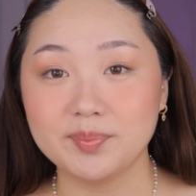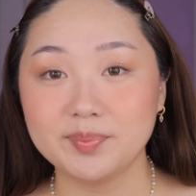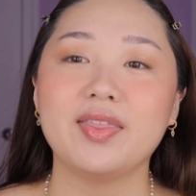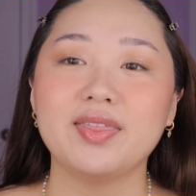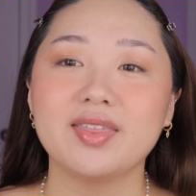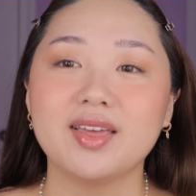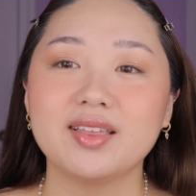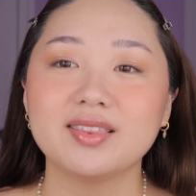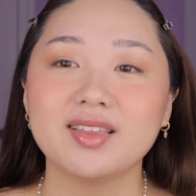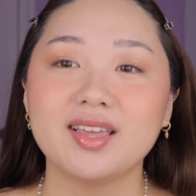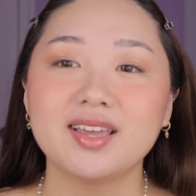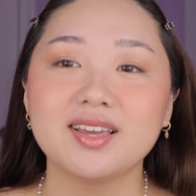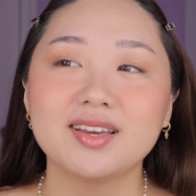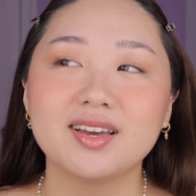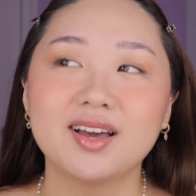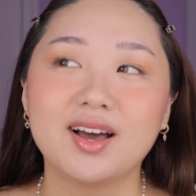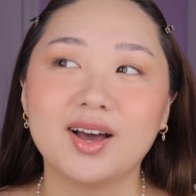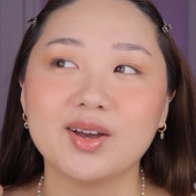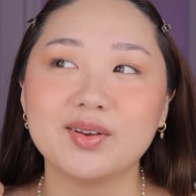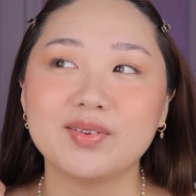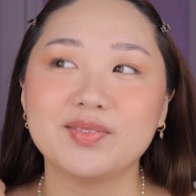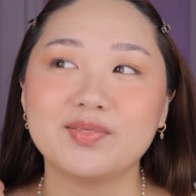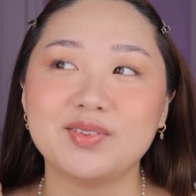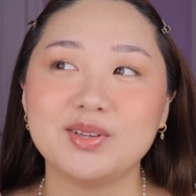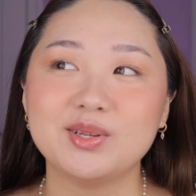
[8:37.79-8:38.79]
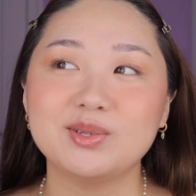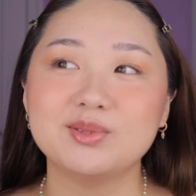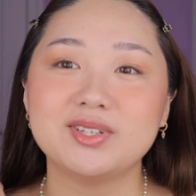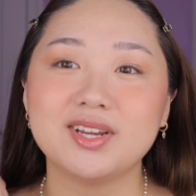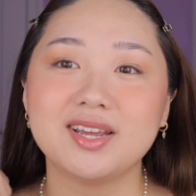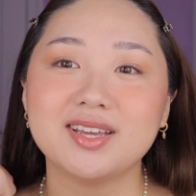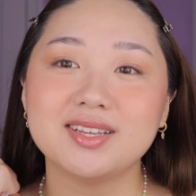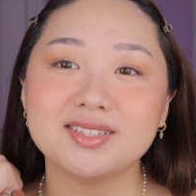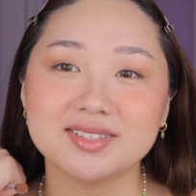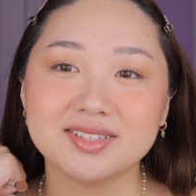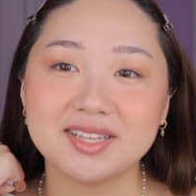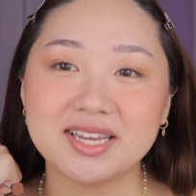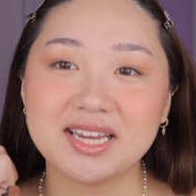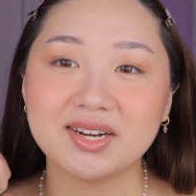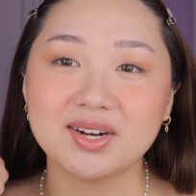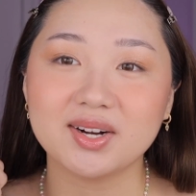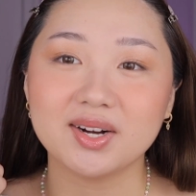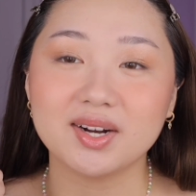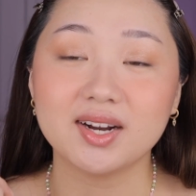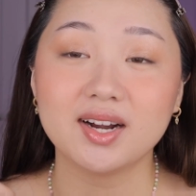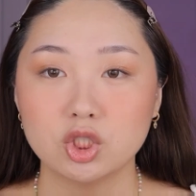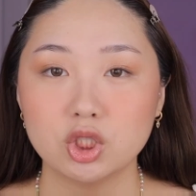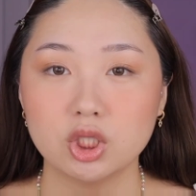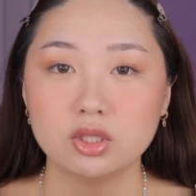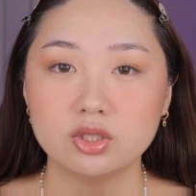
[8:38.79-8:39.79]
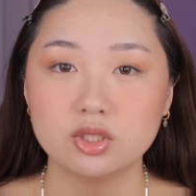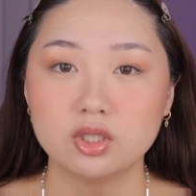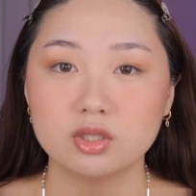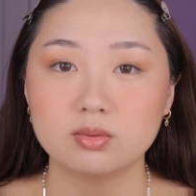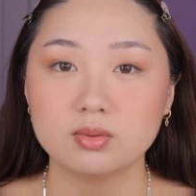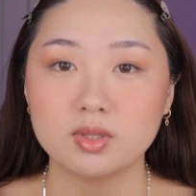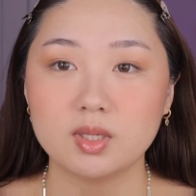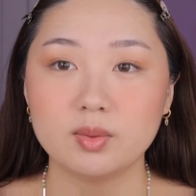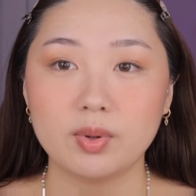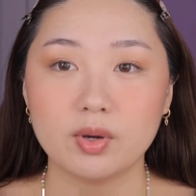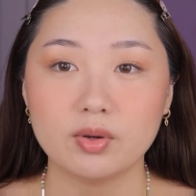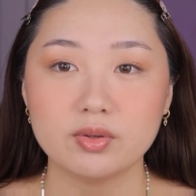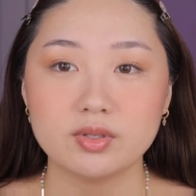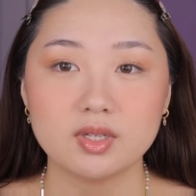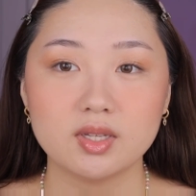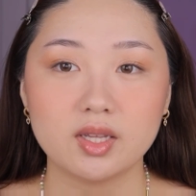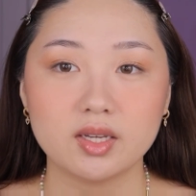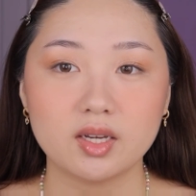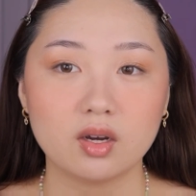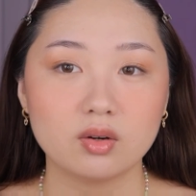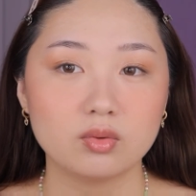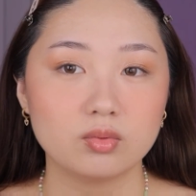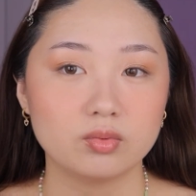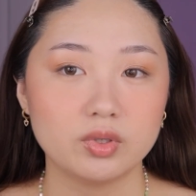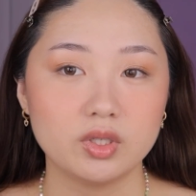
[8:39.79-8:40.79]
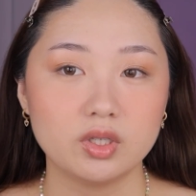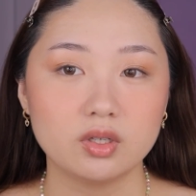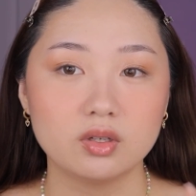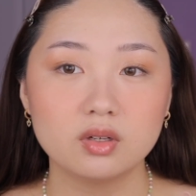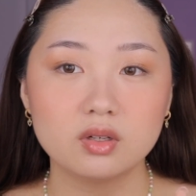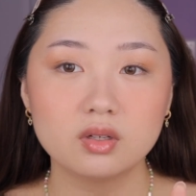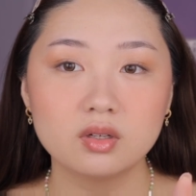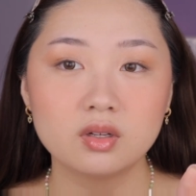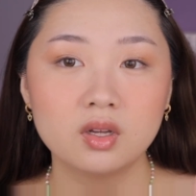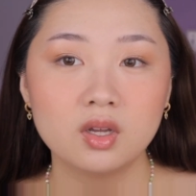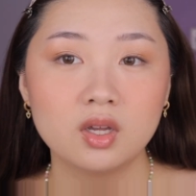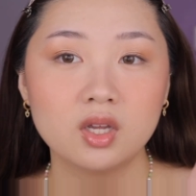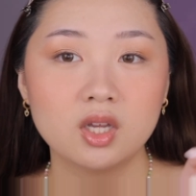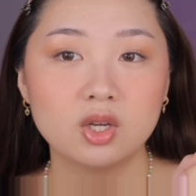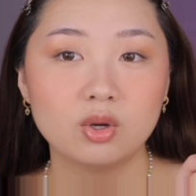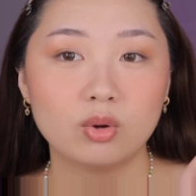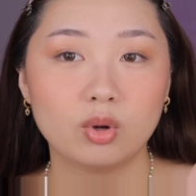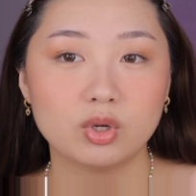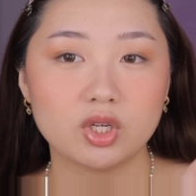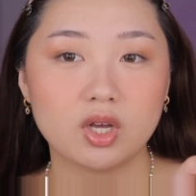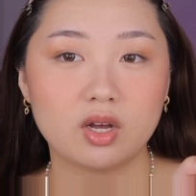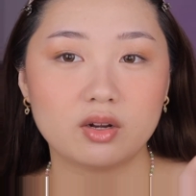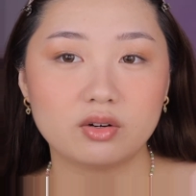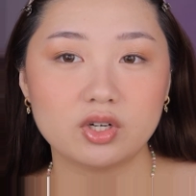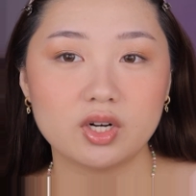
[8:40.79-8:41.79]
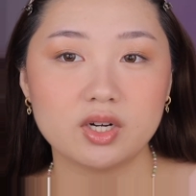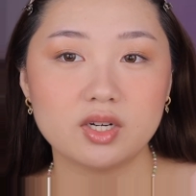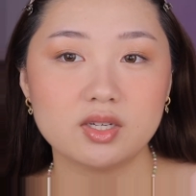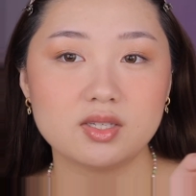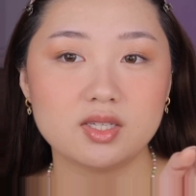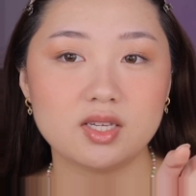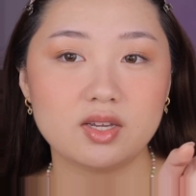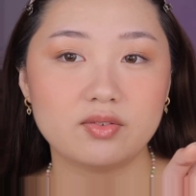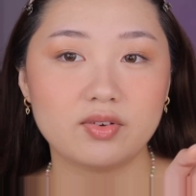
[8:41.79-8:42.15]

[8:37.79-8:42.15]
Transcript: And then like a few days later, Charlotte Tilbury posted like a reel, which I'll try to see